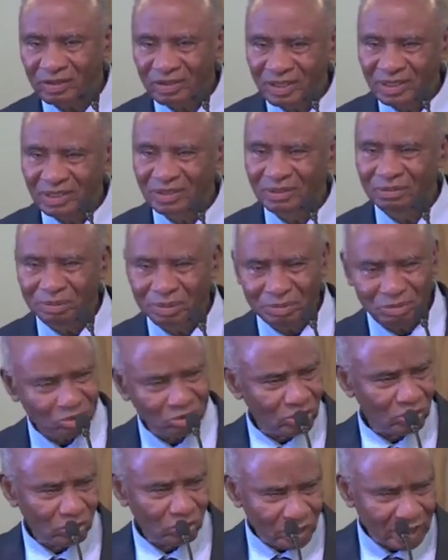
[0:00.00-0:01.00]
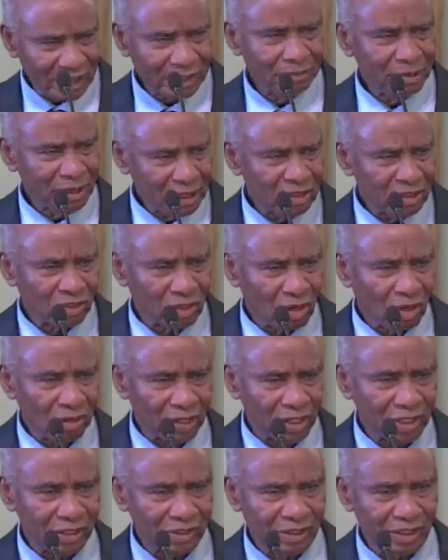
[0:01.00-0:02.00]
you know, be, we can be
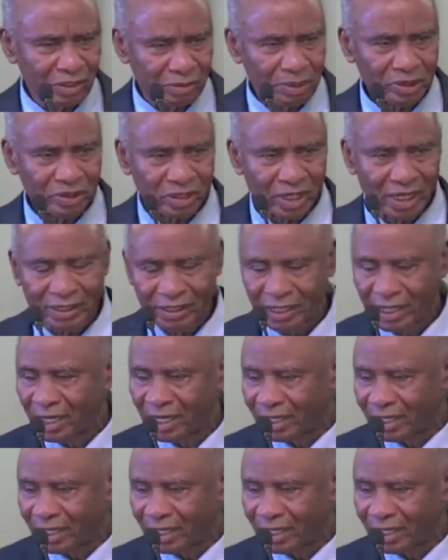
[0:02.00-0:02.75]
discouraged, especially